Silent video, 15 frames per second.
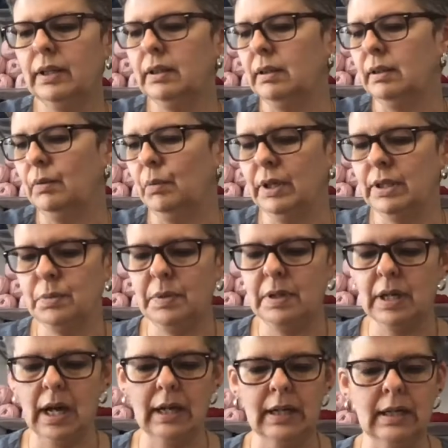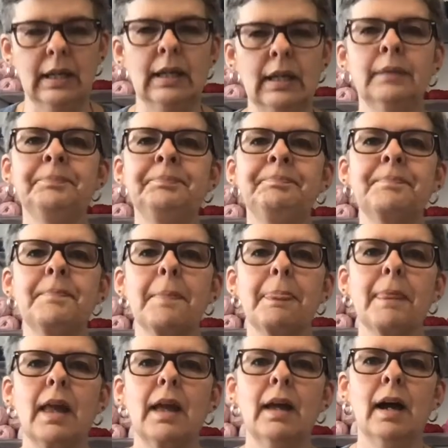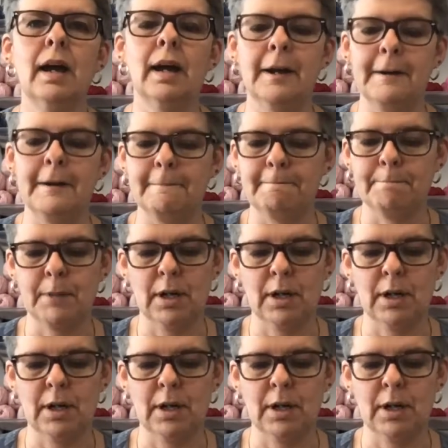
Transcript: the ones we got in, I